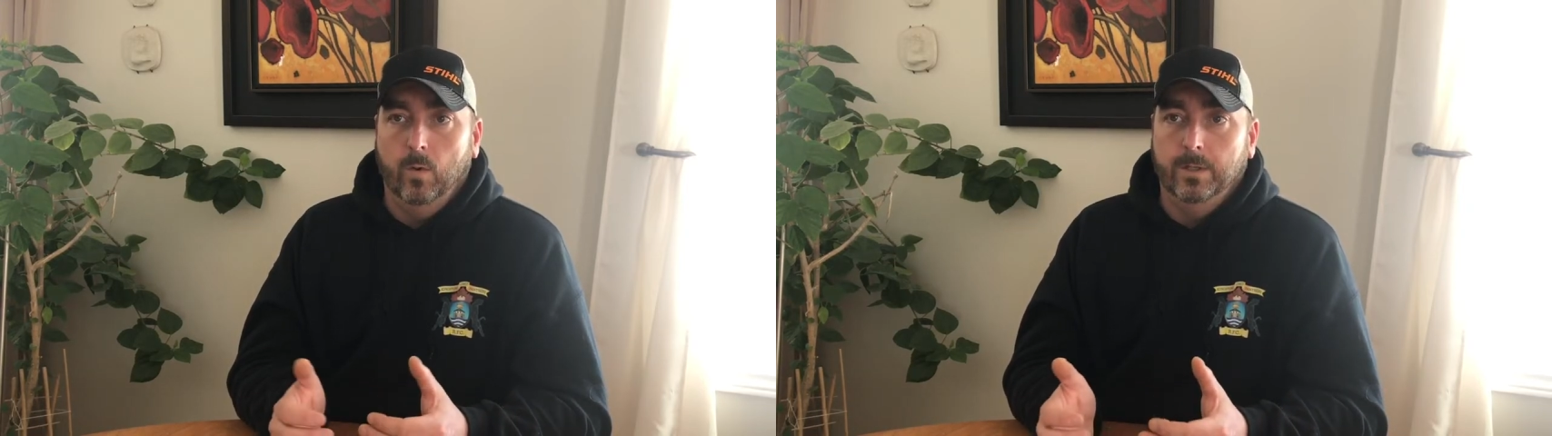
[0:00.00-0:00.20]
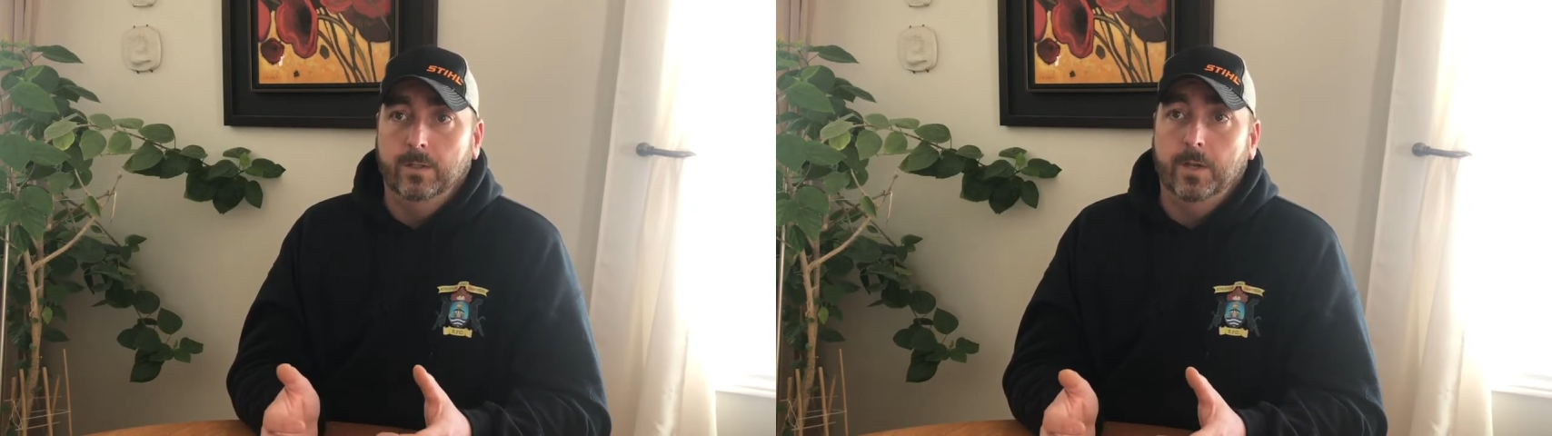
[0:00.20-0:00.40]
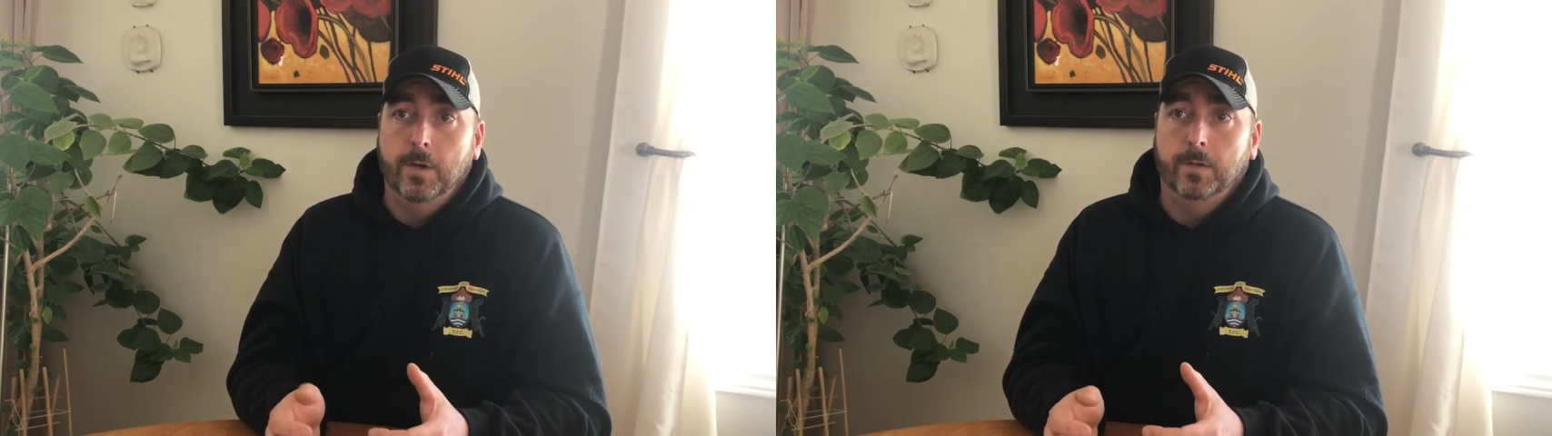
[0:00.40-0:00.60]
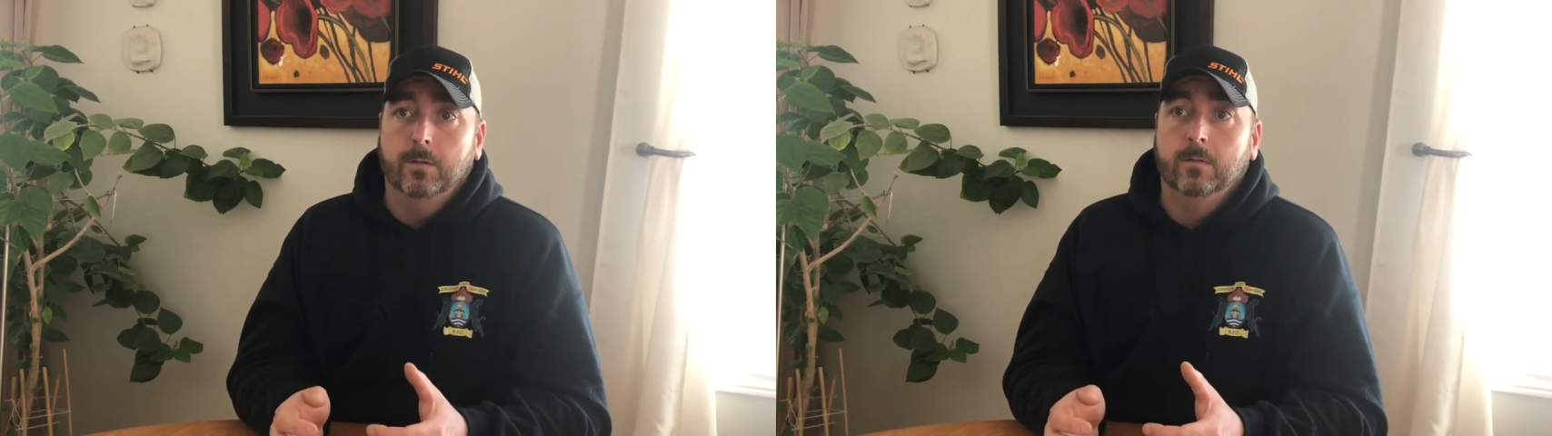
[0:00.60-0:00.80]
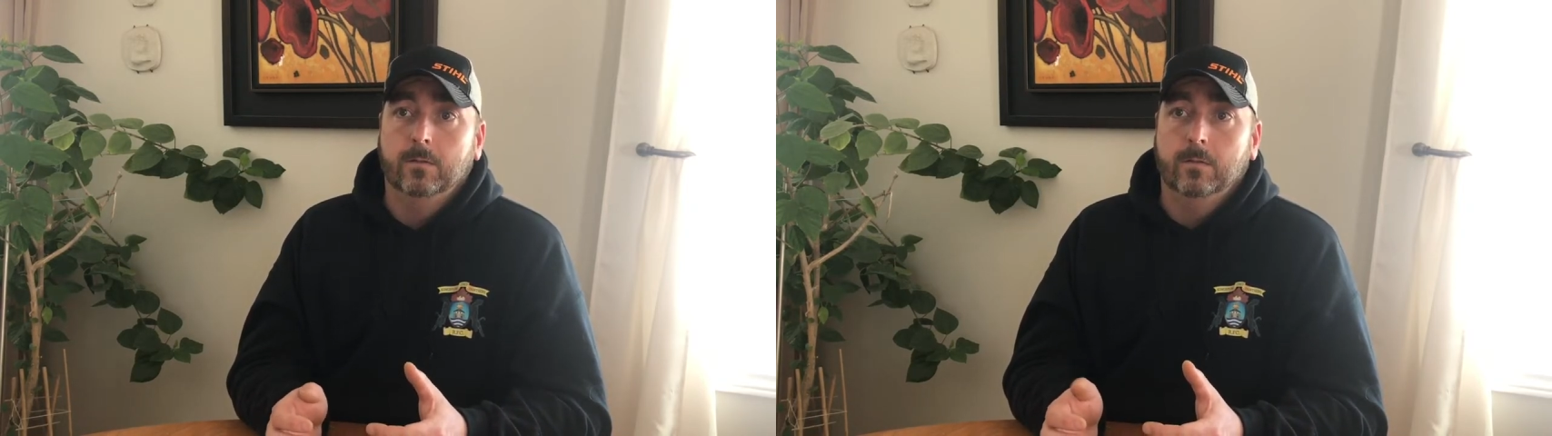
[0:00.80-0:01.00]

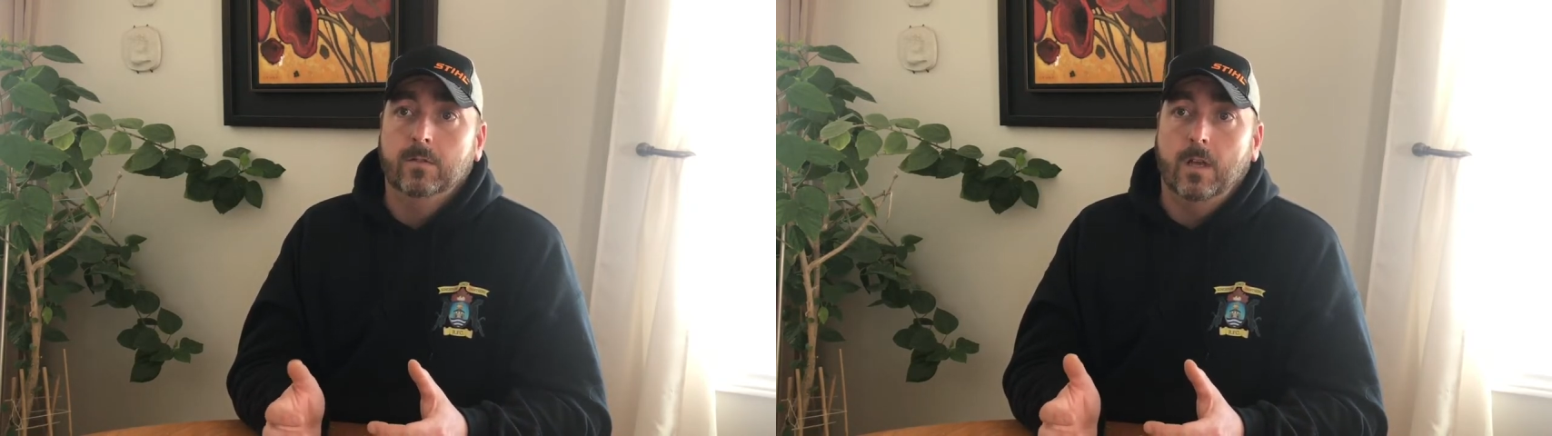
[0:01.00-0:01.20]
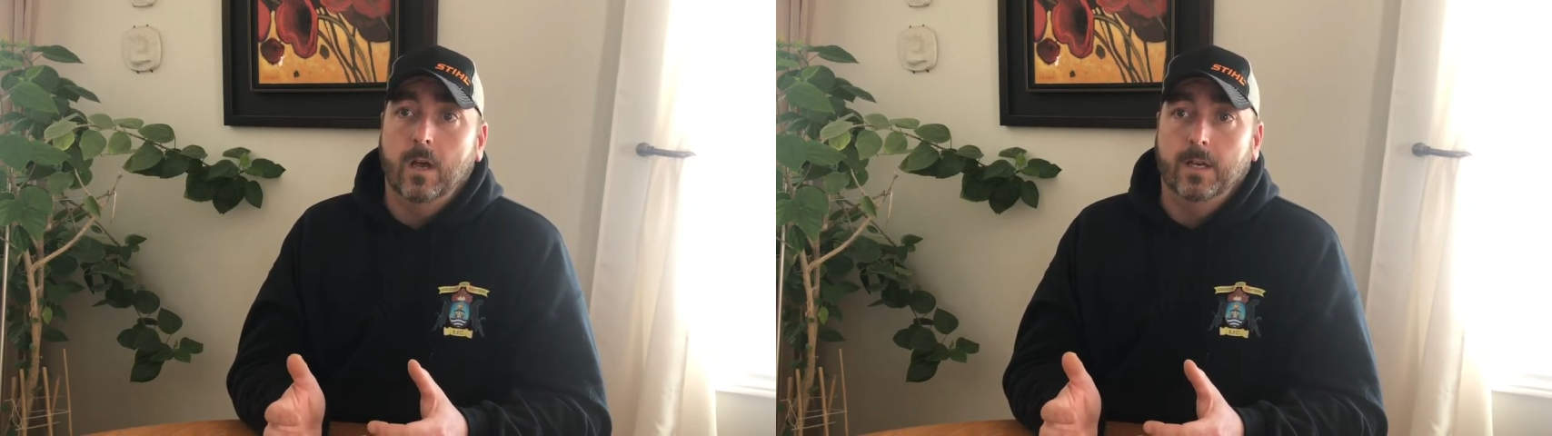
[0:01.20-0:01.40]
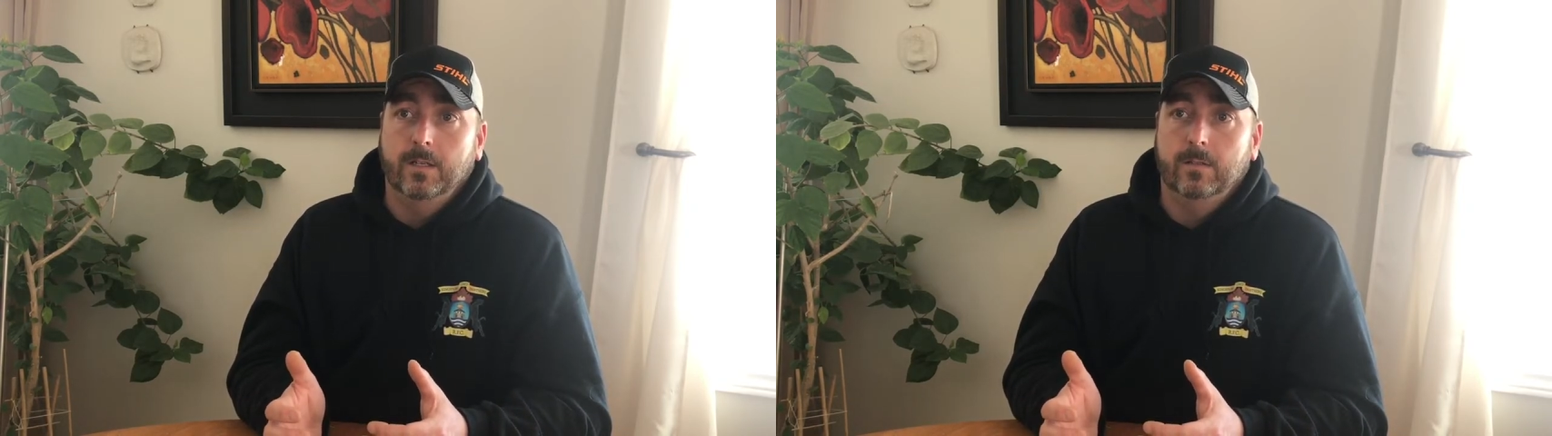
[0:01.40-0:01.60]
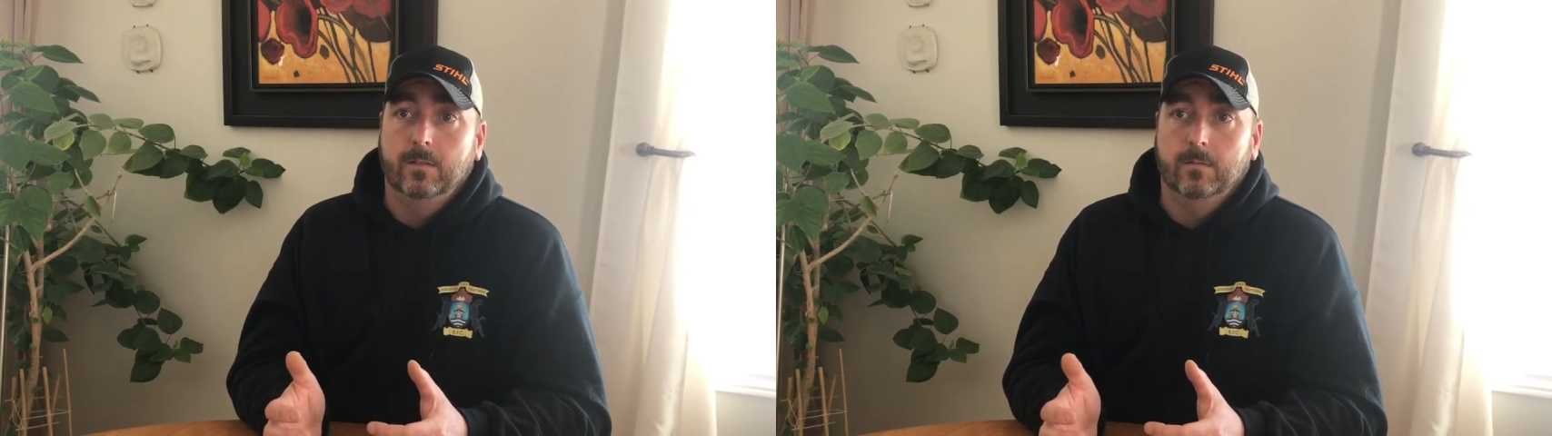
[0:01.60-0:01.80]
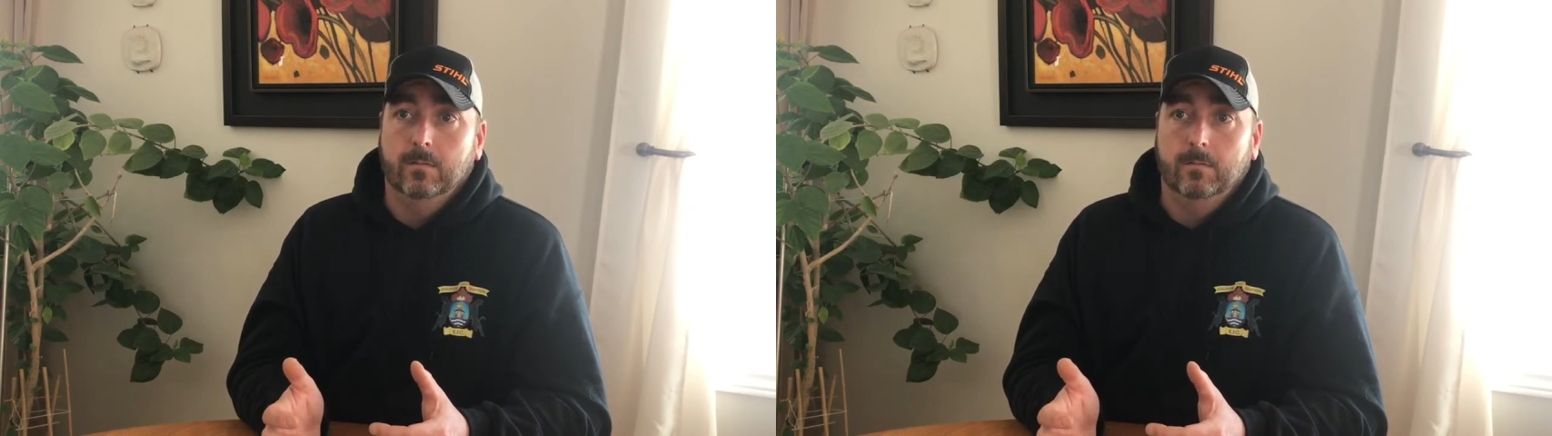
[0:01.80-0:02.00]
1-ton sized